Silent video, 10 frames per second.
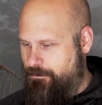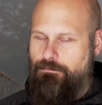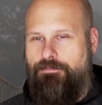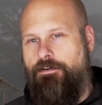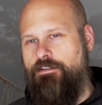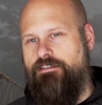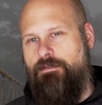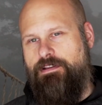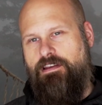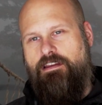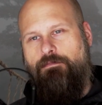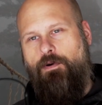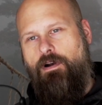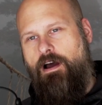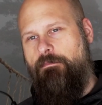But first, let me tell you
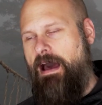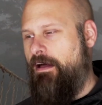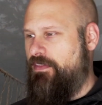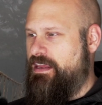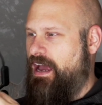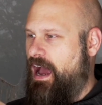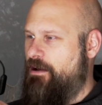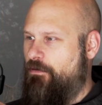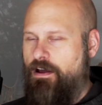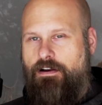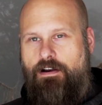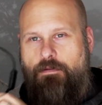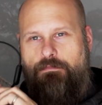more about the Hi Runner